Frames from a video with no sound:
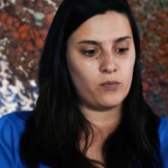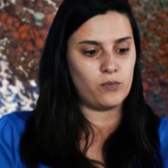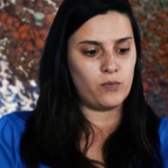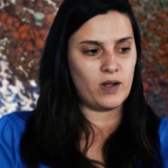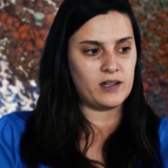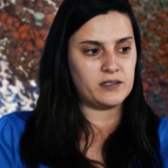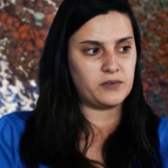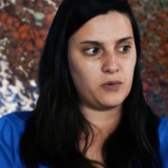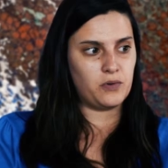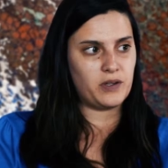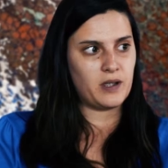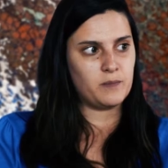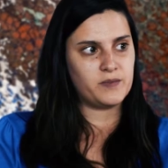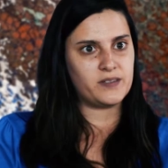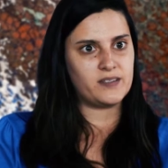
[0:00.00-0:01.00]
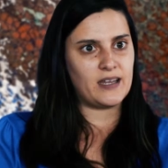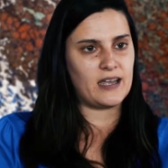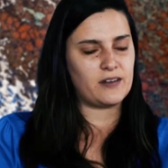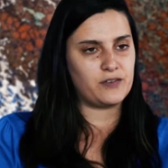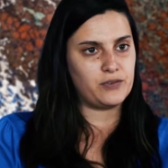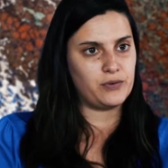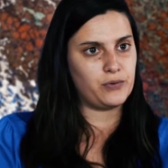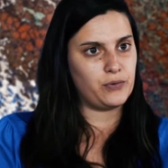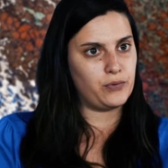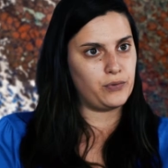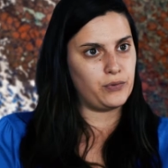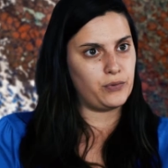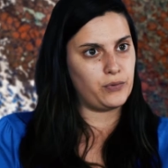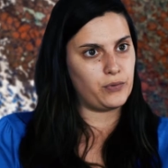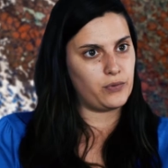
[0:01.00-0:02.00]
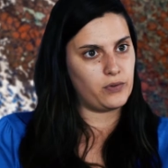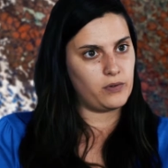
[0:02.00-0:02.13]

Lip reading: Well, it all comes down to